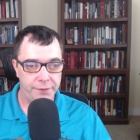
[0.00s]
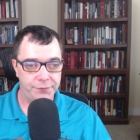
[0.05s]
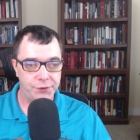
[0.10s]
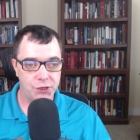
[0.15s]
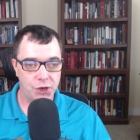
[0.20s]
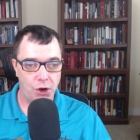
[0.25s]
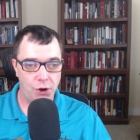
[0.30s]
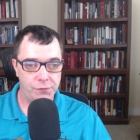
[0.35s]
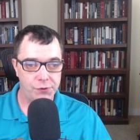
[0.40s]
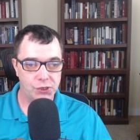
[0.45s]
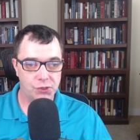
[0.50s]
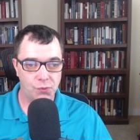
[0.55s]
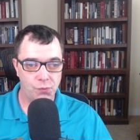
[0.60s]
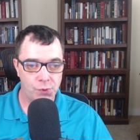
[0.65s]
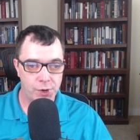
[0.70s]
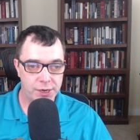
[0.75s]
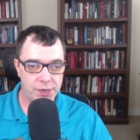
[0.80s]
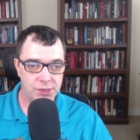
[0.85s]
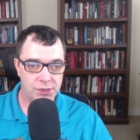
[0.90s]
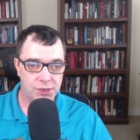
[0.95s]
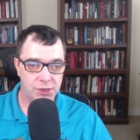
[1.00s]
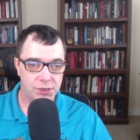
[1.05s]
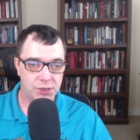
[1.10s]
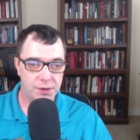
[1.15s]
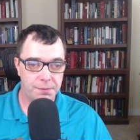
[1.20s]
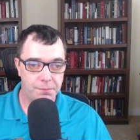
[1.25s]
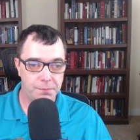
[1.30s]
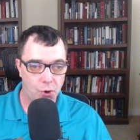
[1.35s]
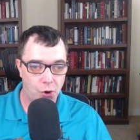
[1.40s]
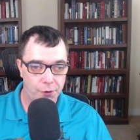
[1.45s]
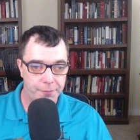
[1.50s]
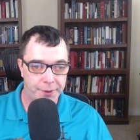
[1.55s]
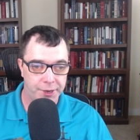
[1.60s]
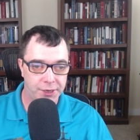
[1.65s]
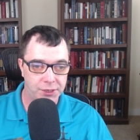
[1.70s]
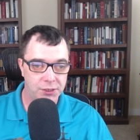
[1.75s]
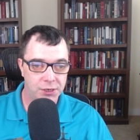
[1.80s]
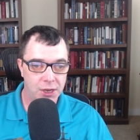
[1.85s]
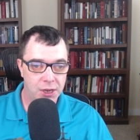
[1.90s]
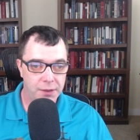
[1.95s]
Jehovah's Witnesses and
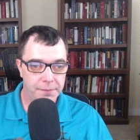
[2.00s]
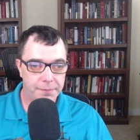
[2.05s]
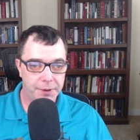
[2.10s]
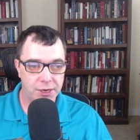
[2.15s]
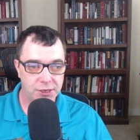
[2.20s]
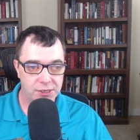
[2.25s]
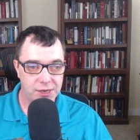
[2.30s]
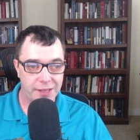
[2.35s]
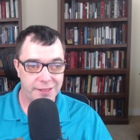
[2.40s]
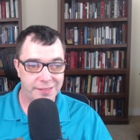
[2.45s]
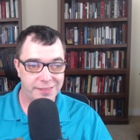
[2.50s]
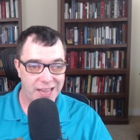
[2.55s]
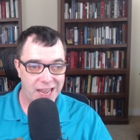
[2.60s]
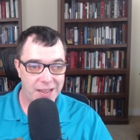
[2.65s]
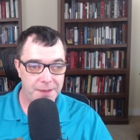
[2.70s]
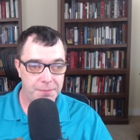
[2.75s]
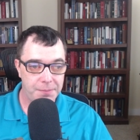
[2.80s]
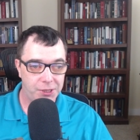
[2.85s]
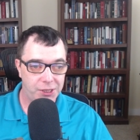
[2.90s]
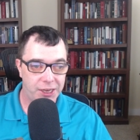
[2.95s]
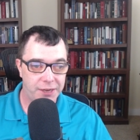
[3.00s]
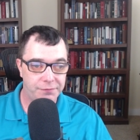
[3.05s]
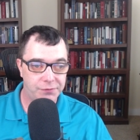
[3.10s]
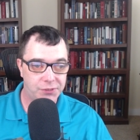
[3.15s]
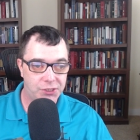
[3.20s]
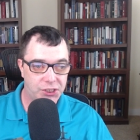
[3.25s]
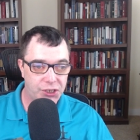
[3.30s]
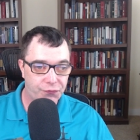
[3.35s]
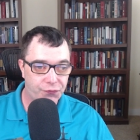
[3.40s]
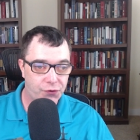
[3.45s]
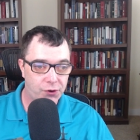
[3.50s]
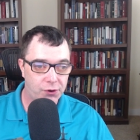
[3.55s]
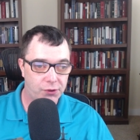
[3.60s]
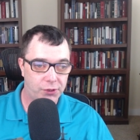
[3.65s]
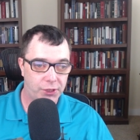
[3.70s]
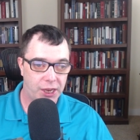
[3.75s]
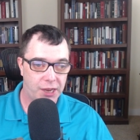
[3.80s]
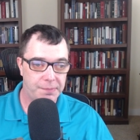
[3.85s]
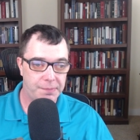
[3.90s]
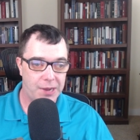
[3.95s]
Mormons because they believe
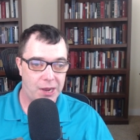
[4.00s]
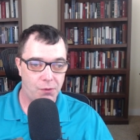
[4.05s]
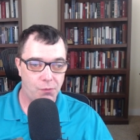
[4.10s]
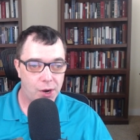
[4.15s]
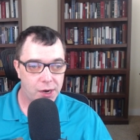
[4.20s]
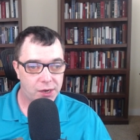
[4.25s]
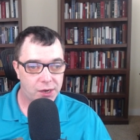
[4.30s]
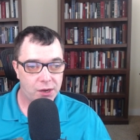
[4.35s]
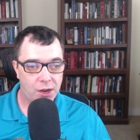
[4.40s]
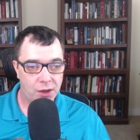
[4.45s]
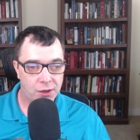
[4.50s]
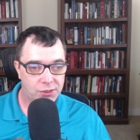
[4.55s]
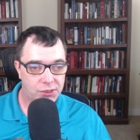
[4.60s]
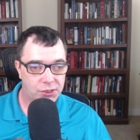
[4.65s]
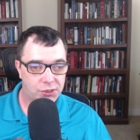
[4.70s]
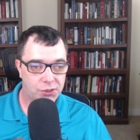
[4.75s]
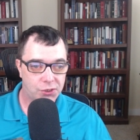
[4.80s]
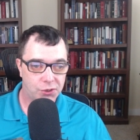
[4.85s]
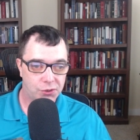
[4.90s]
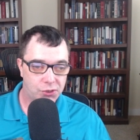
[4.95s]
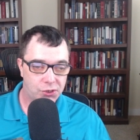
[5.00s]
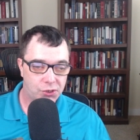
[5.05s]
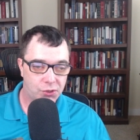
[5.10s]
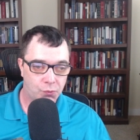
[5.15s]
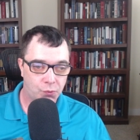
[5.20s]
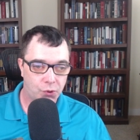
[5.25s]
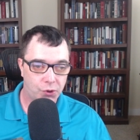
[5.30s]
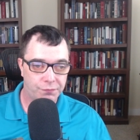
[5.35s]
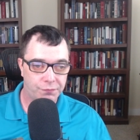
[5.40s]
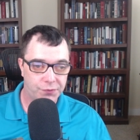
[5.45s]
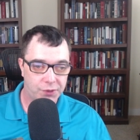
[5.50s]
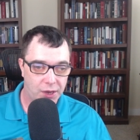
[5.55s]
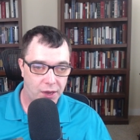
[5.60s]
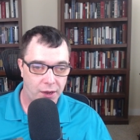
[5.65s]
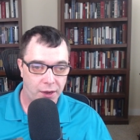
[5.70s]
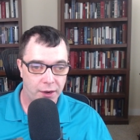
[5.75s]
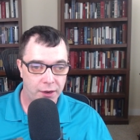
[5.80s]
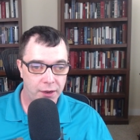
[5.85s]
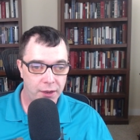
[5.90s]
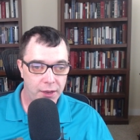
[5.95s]
differently about what constitutes the Word of
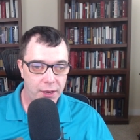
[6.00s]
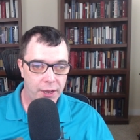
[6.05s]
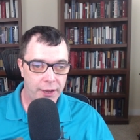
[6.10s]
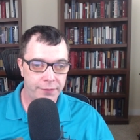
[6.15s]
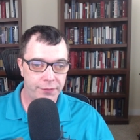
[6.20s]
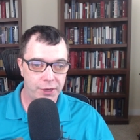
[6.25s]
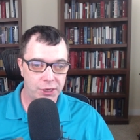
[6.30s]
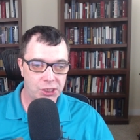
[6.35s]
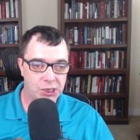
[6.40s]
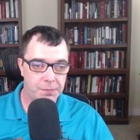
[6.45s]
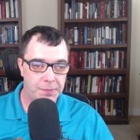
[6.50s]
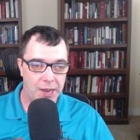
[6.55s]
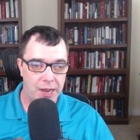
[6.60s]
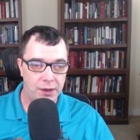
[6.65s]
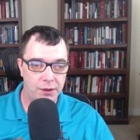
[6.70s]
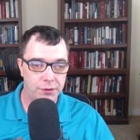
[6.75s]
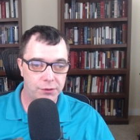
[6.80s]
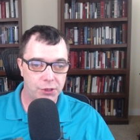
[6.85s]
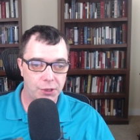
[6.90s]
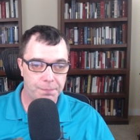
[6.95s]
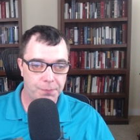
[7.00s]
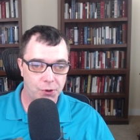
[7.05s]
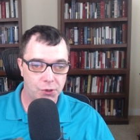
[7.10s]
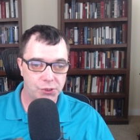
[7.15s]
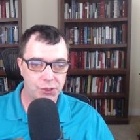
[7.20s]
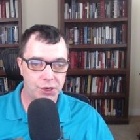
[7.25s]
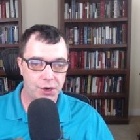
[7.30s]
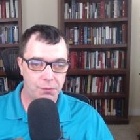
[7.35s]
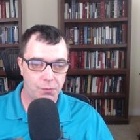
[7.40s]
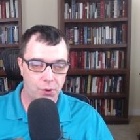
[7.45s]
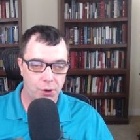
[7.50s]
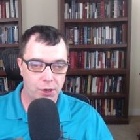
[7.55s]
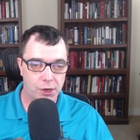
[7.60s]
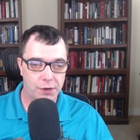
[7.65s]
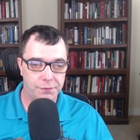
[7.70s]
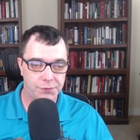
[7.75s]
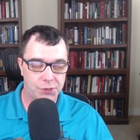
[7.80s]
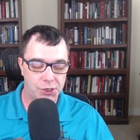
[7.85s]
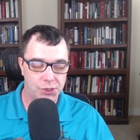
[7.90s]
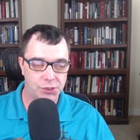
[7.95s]
God, and thus about the person and work
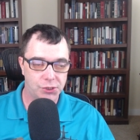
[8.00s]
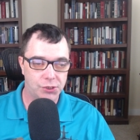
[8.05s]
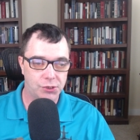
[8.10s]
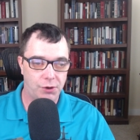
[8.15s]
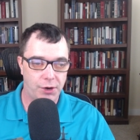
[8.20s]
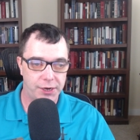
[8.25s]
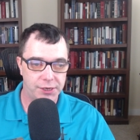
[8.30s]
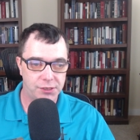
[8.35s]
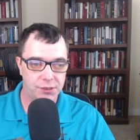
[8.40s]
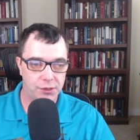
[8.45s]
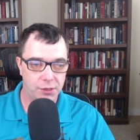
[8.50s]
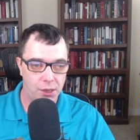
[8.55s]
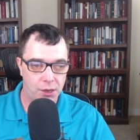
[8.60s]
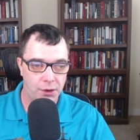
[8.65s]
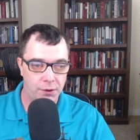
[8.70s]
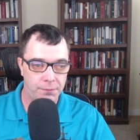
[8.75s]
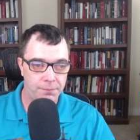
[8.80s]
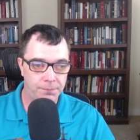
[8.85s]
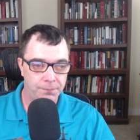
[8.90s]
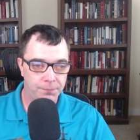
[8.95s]
of Jesus Christ alone,